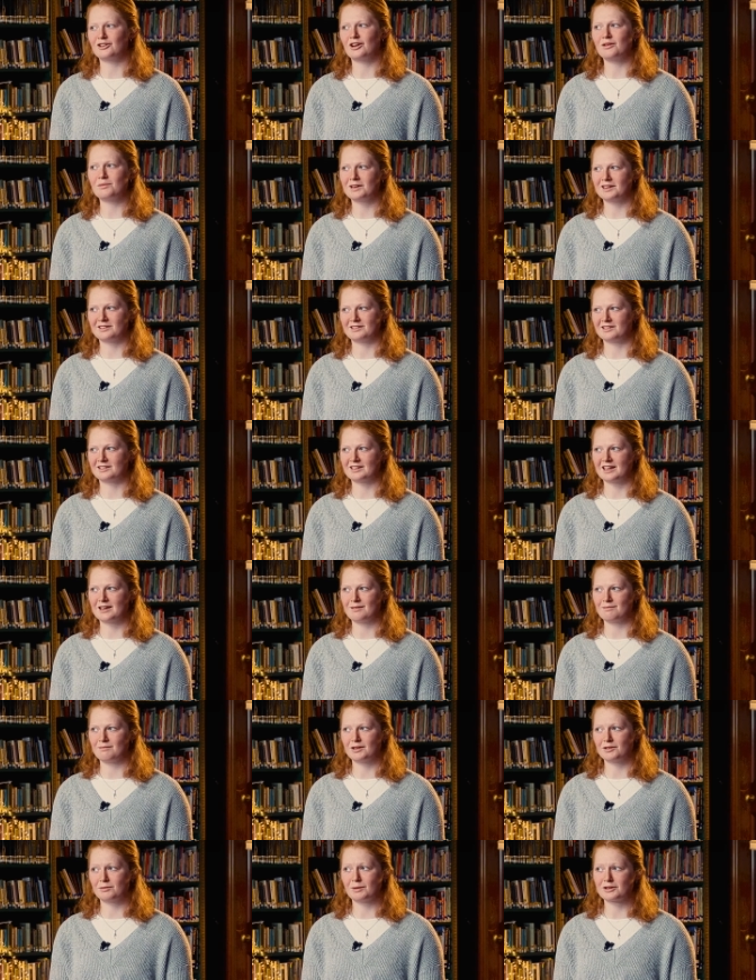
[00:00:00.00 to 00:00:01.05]
because nobody is the
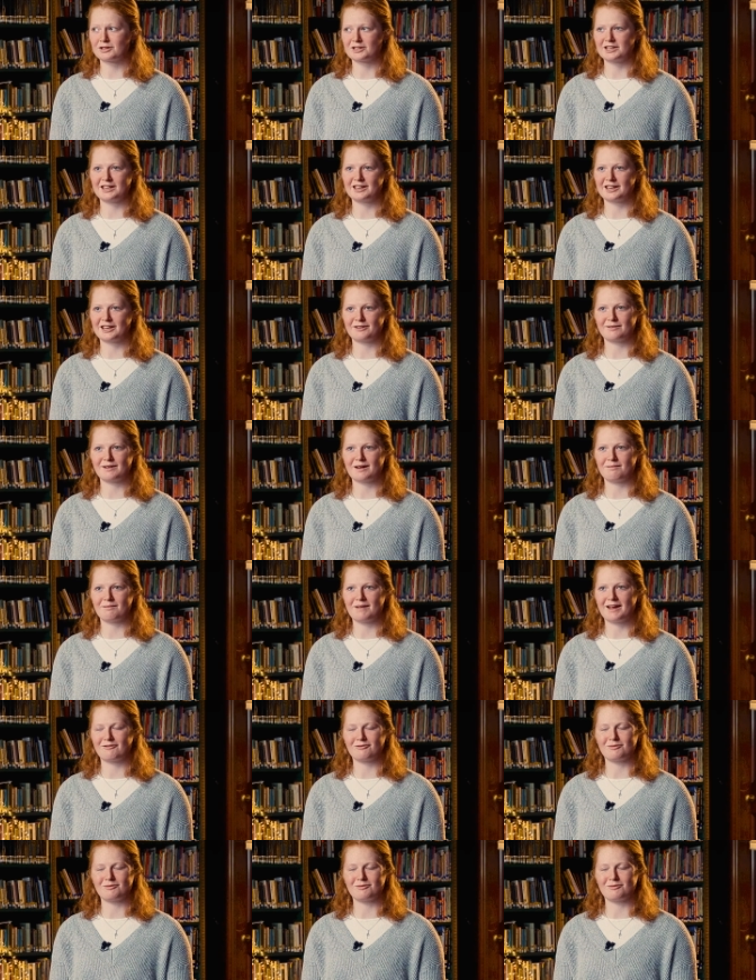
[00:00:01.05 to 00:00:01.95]
same, especially at QM.